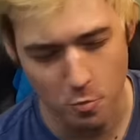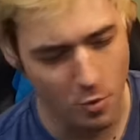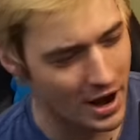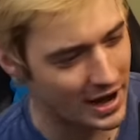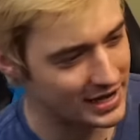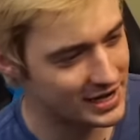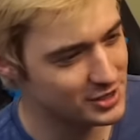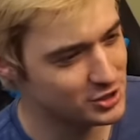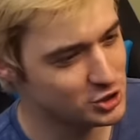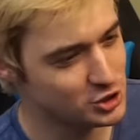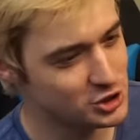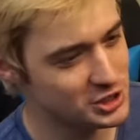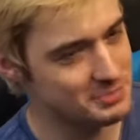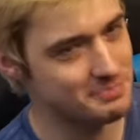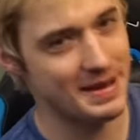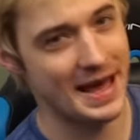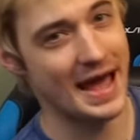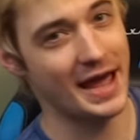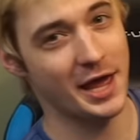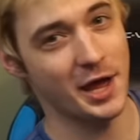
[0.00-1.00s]
Why didn't she
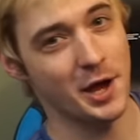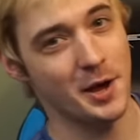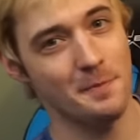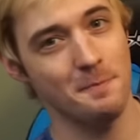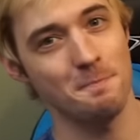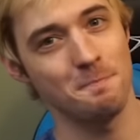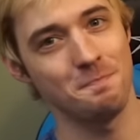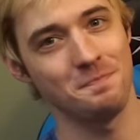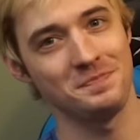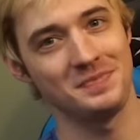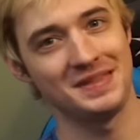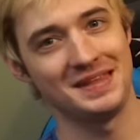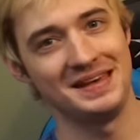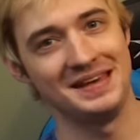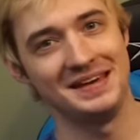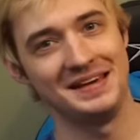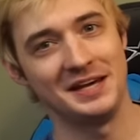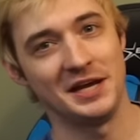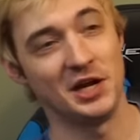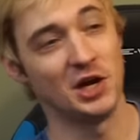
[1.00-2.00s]
back up?
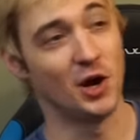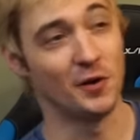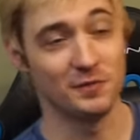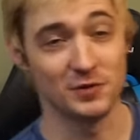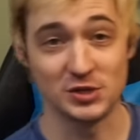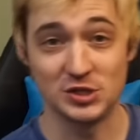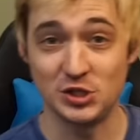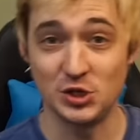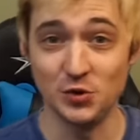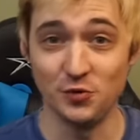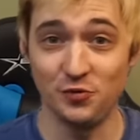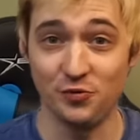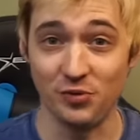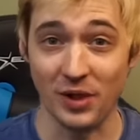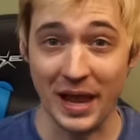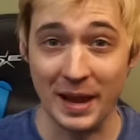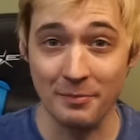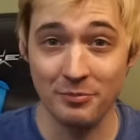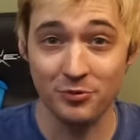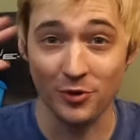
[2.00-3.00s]
You know, if there's two
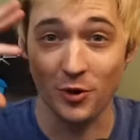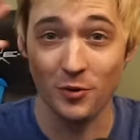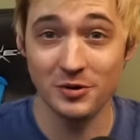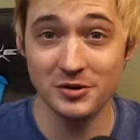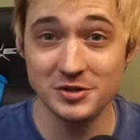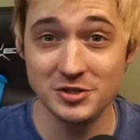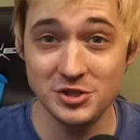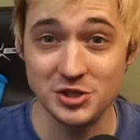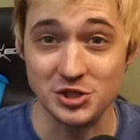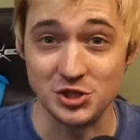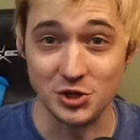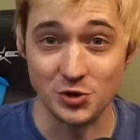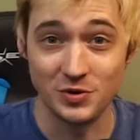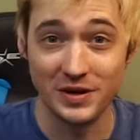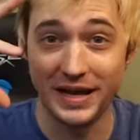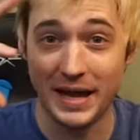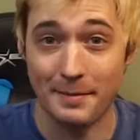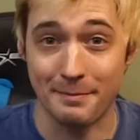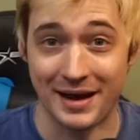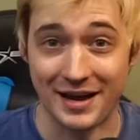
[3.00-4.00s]
flamethrowers
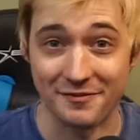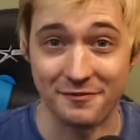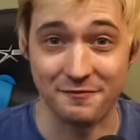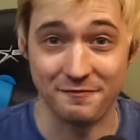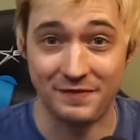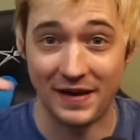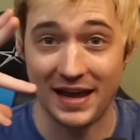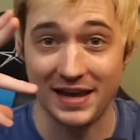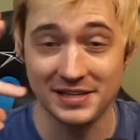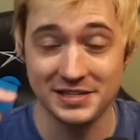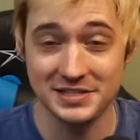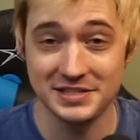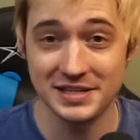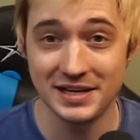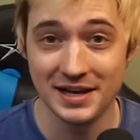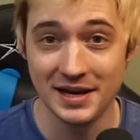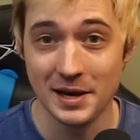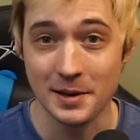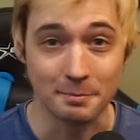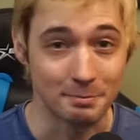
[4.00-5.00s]
shooting at my face,
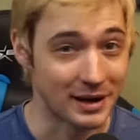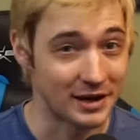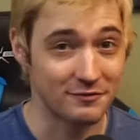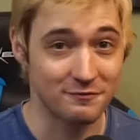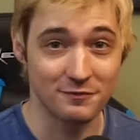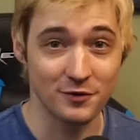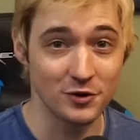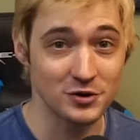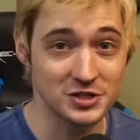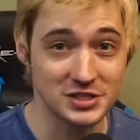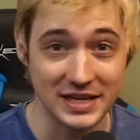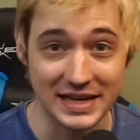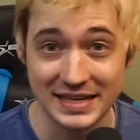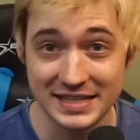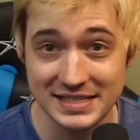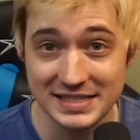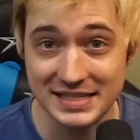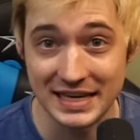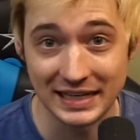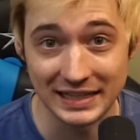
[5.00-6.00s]
my first
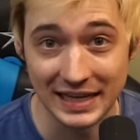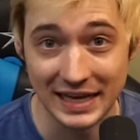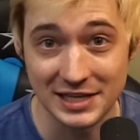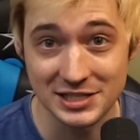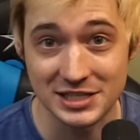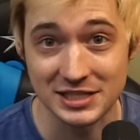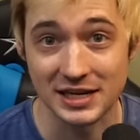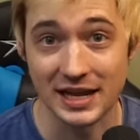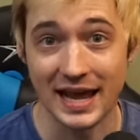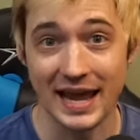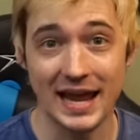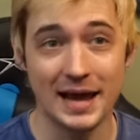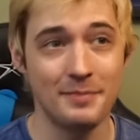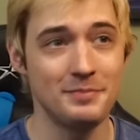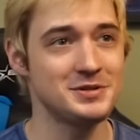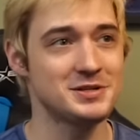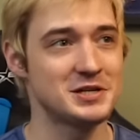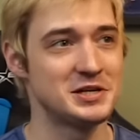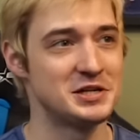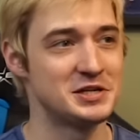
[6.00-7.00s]
instinct isn't, hey, I'm
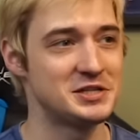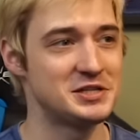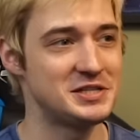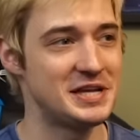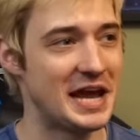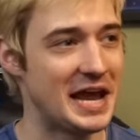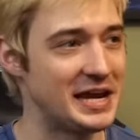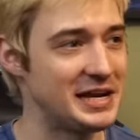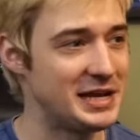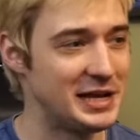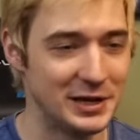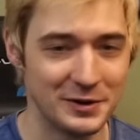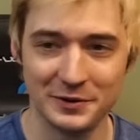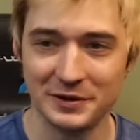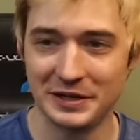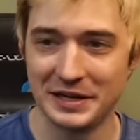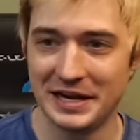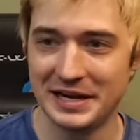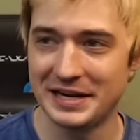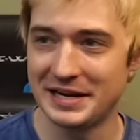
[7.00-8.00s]
just going to stand here
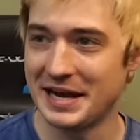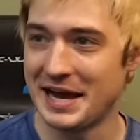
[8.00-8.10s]
and let it